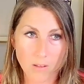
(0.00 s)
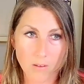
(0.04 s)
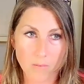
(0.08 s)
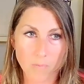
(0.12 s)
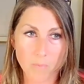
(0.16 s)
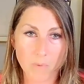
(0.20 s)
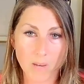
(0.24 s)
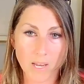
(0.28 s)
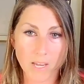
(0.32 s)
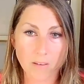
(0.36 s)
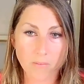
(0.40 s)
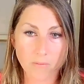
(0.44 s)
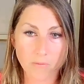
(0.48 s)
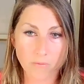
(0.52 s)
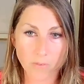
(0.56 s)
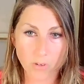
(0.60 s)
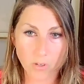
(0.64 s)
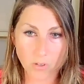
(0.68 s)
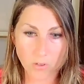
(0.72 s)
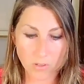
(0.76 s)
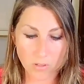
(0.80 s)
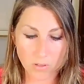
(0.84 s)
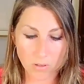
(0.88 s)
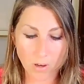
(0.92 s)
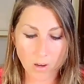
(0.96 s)
My
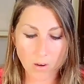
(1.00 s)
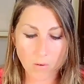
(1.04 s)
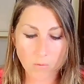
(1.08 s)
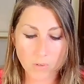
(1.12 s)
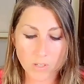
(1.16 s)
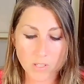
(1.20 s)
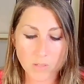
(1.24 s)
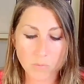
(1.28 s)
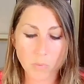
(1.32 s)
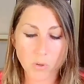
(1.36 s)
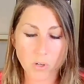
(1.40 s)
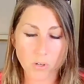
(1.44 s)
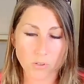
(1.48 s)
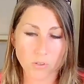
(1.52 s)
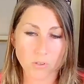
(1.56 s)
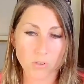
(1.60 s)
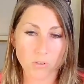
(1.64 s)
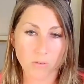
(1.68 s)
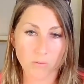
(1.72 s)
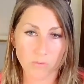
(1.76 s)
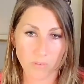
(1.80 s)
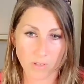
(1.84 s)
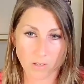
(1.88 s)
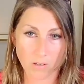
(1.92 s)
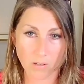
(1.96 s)
first thought was
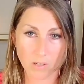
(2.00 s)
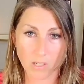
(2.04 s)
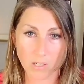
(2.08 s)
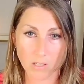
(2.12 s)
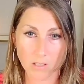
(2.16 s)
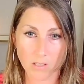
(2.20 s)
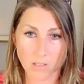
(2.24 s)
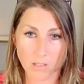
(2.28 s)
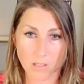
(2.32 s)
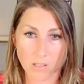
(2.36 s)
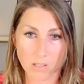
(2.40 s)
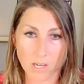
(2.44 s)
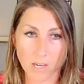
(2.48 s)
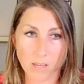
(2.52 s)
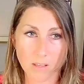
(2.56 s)
perseverance.